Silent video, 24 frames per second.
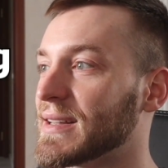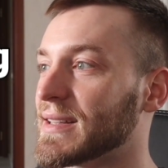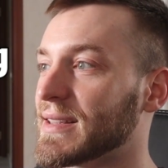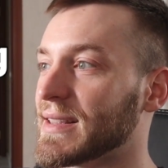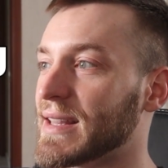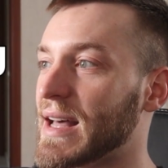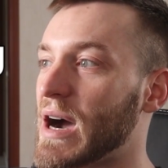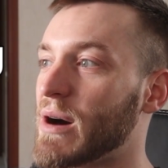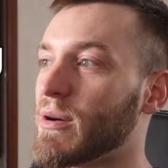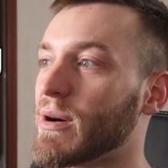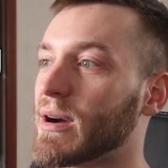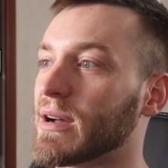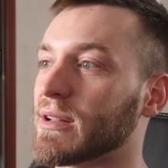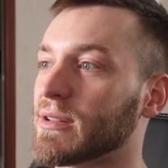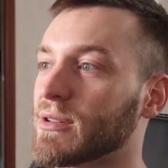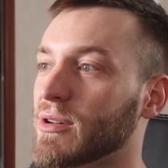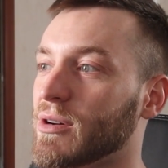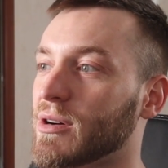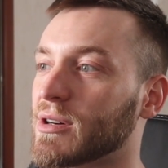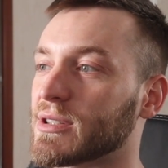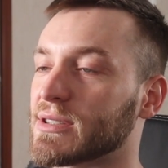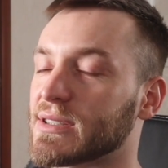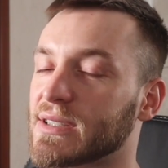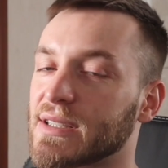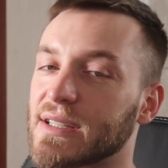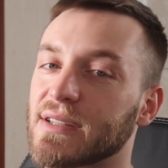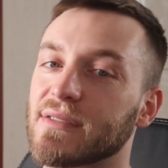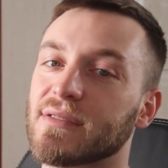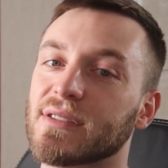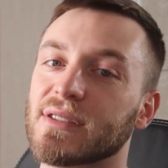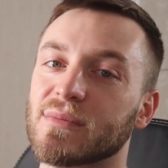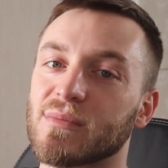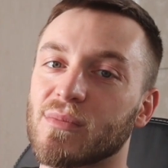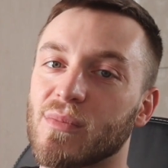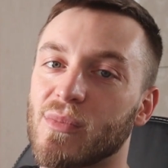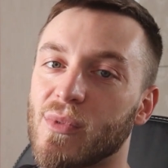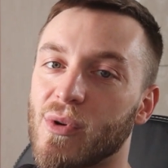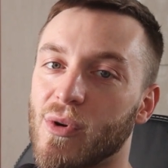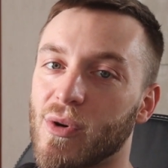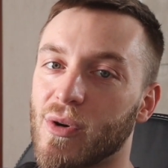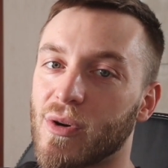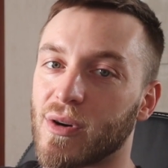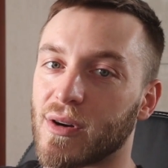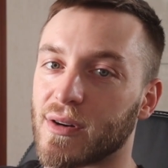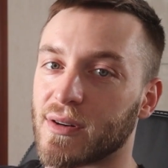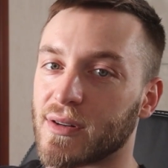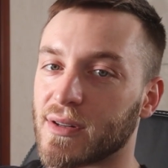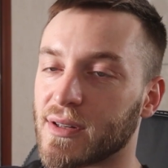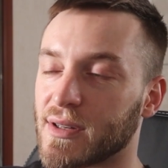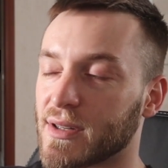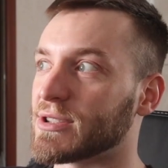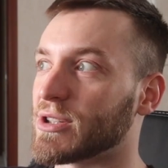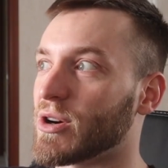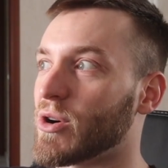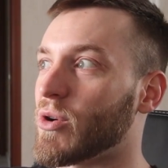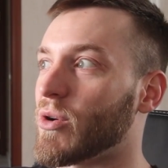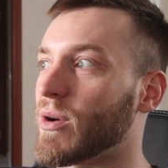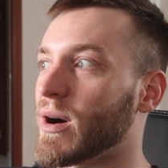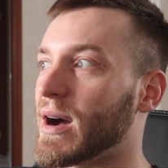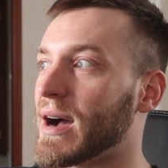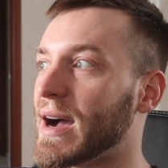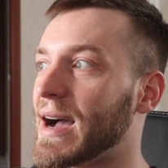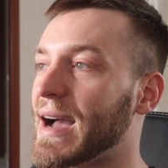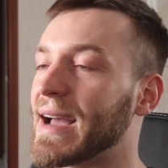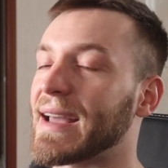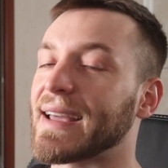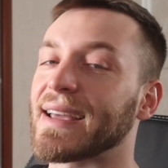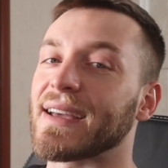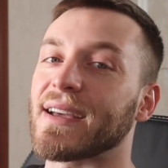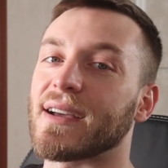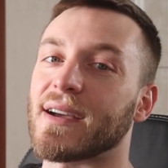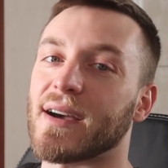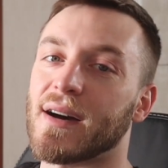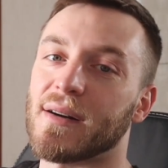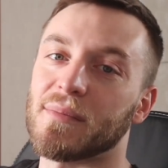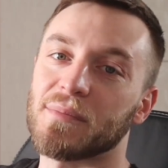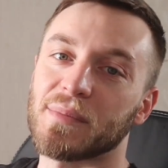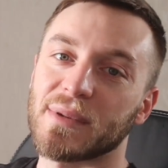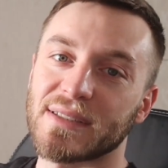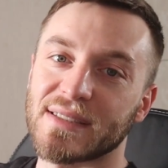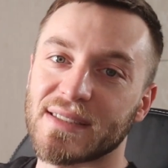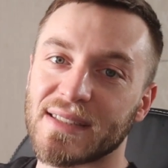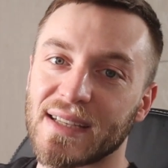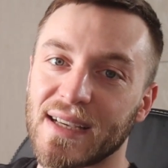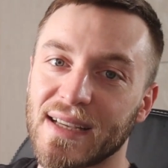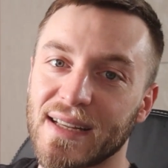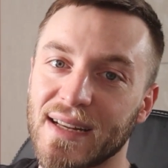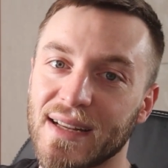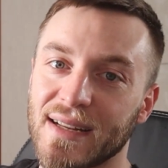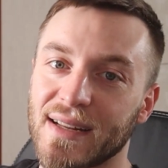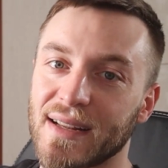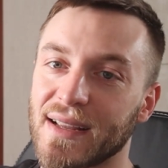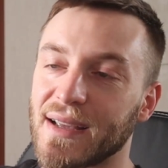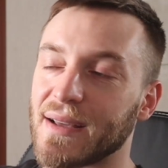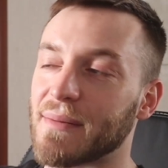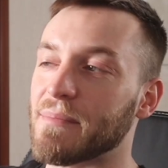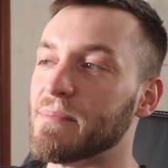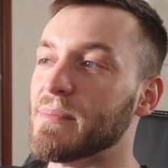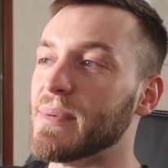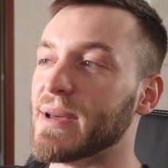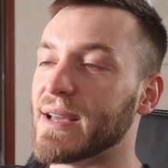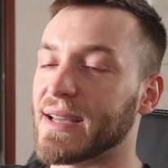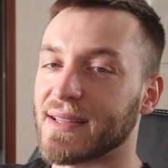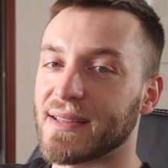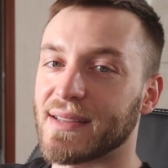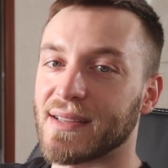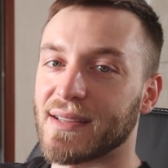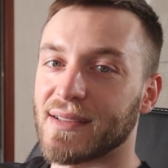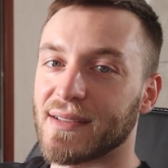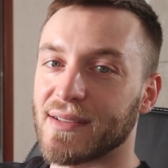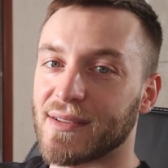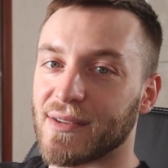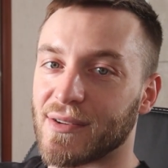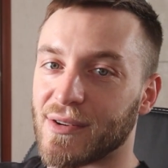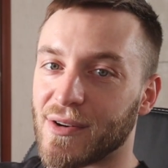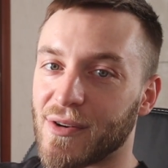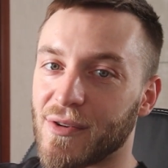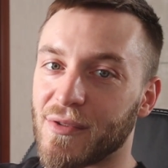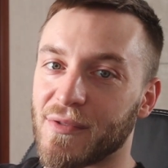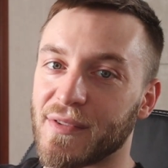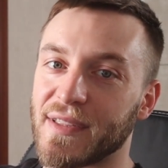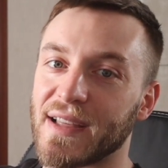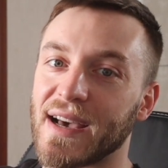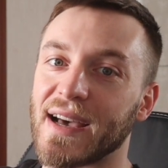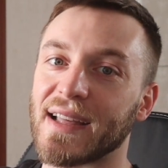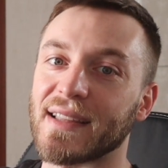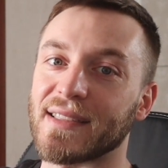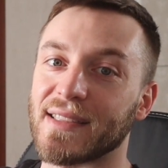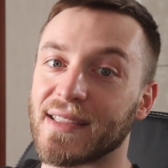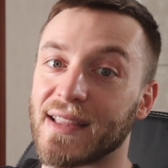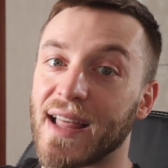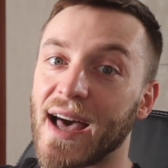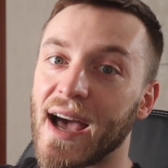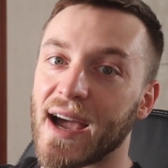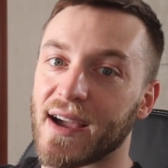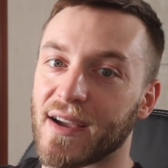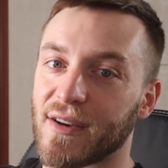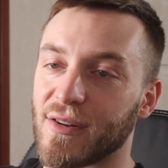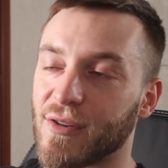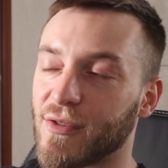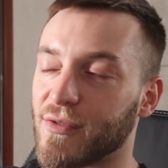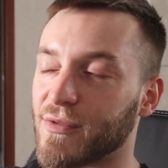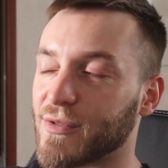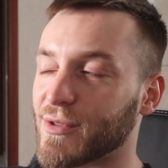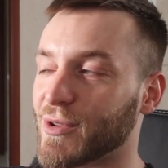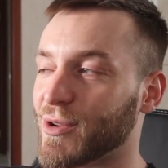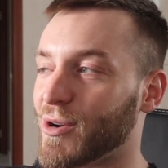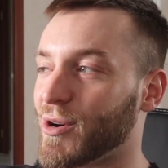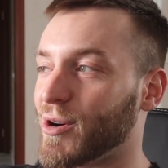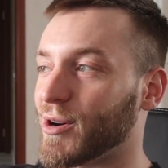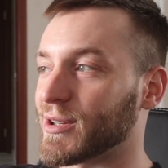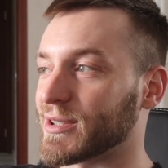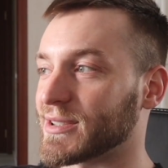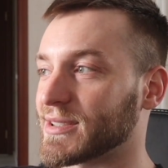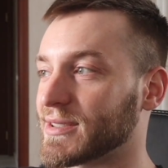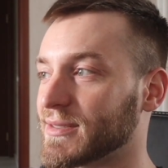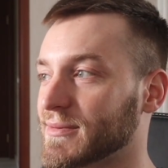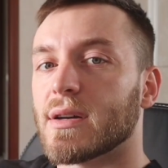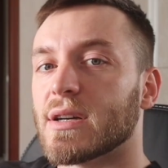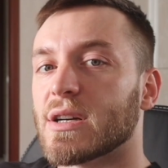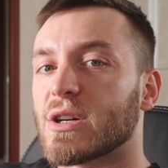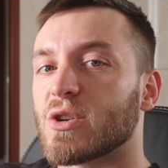Now I lost even more. So I compensated a bit of that lack of loss.